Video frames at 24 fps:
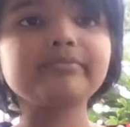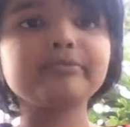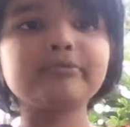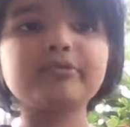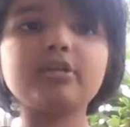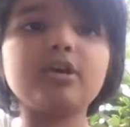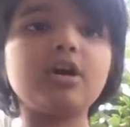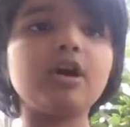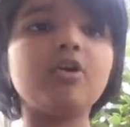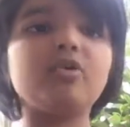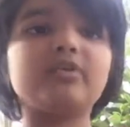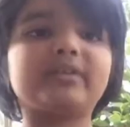
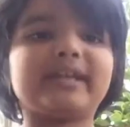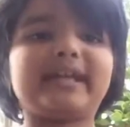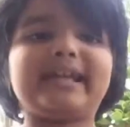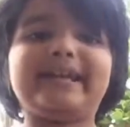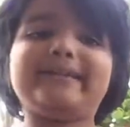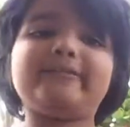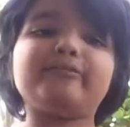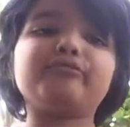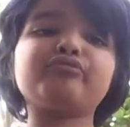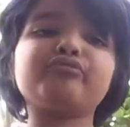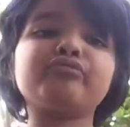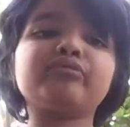Okay,
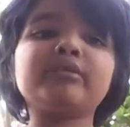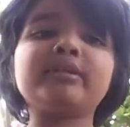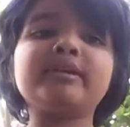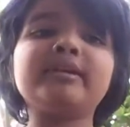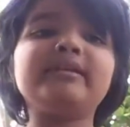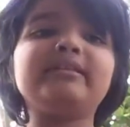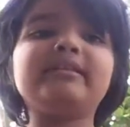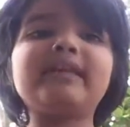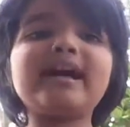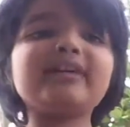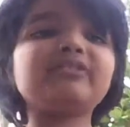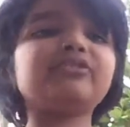
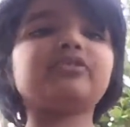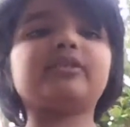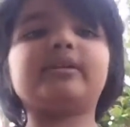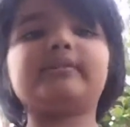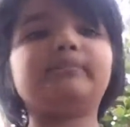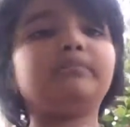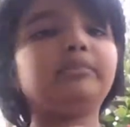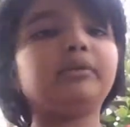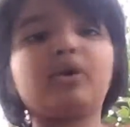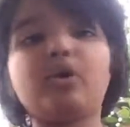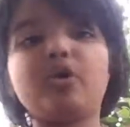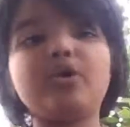that's
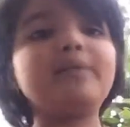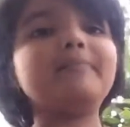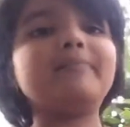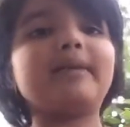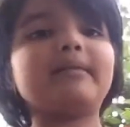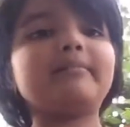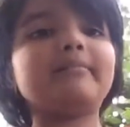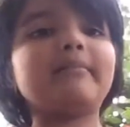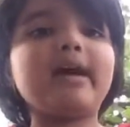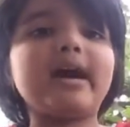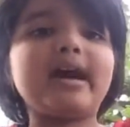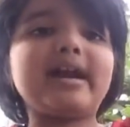just blowing my
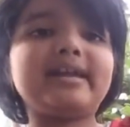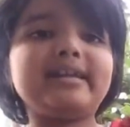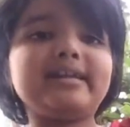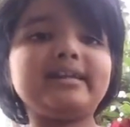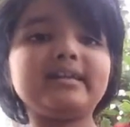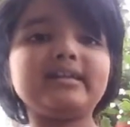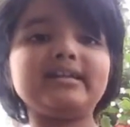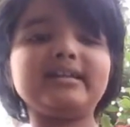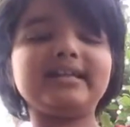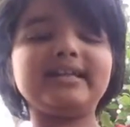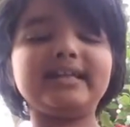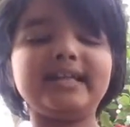
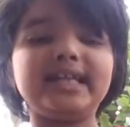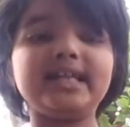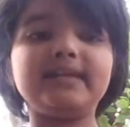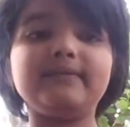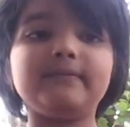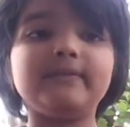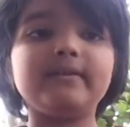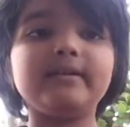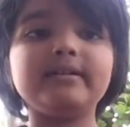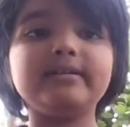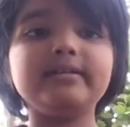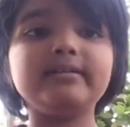mind.
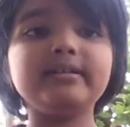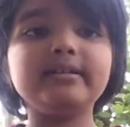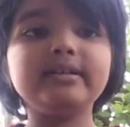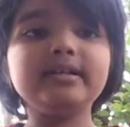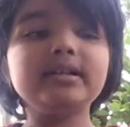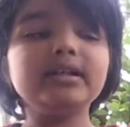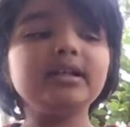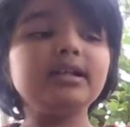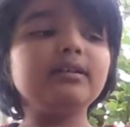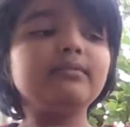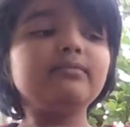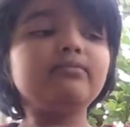Even
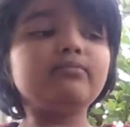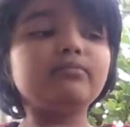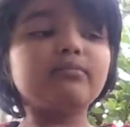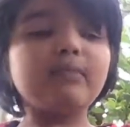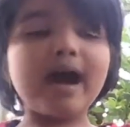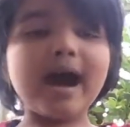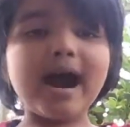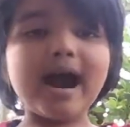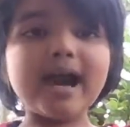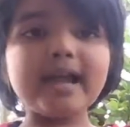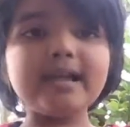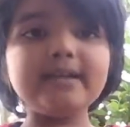
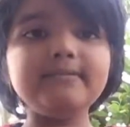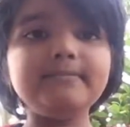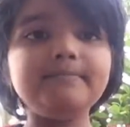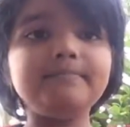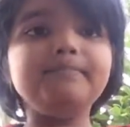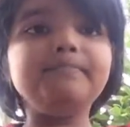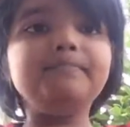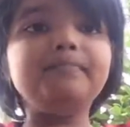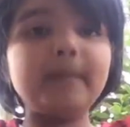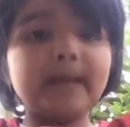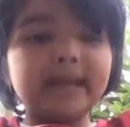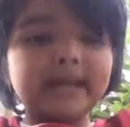my
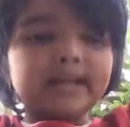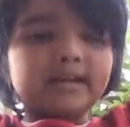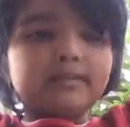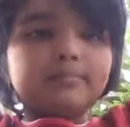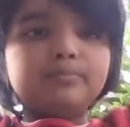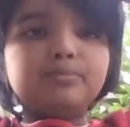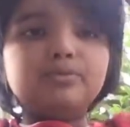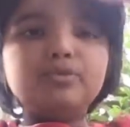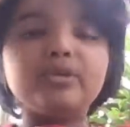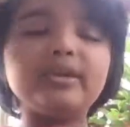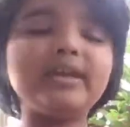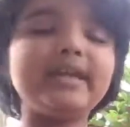
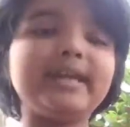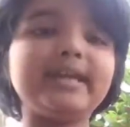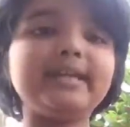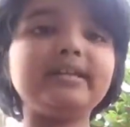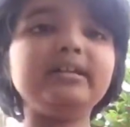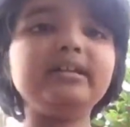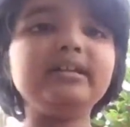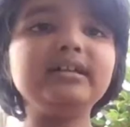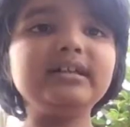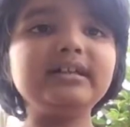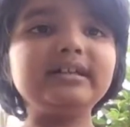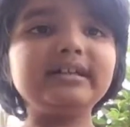big
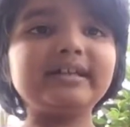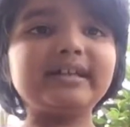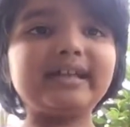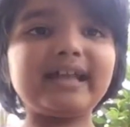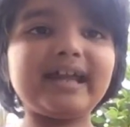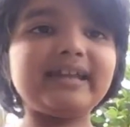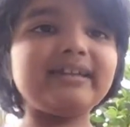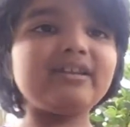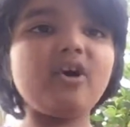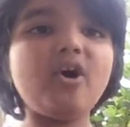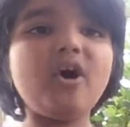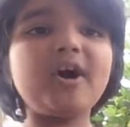brain
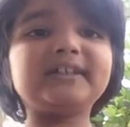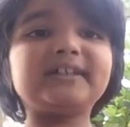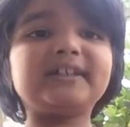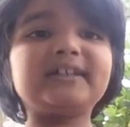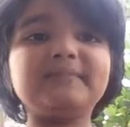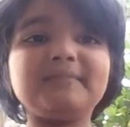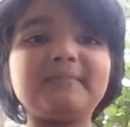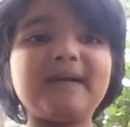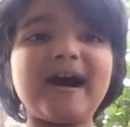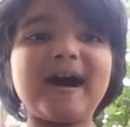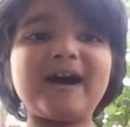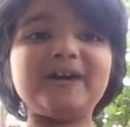cannot
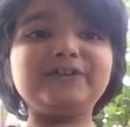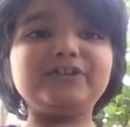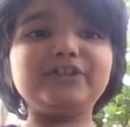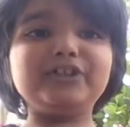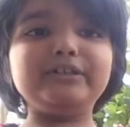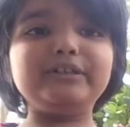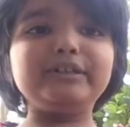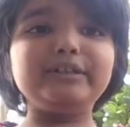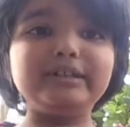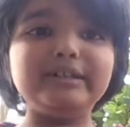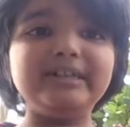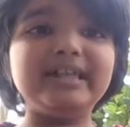
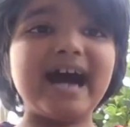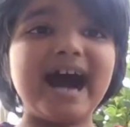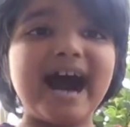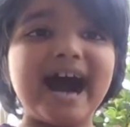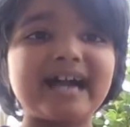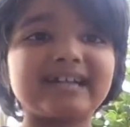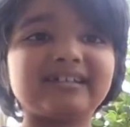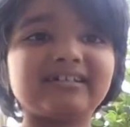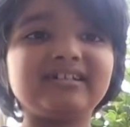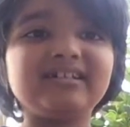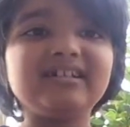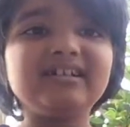imagine
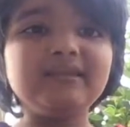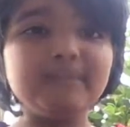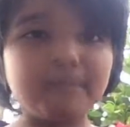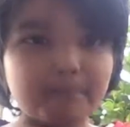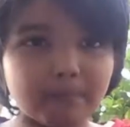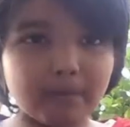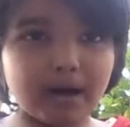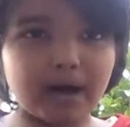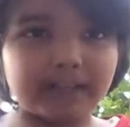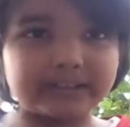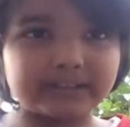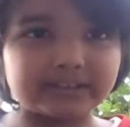that
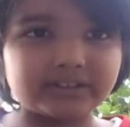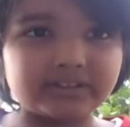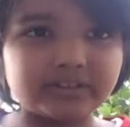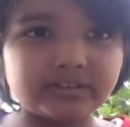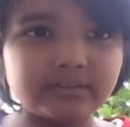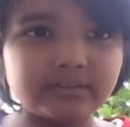much.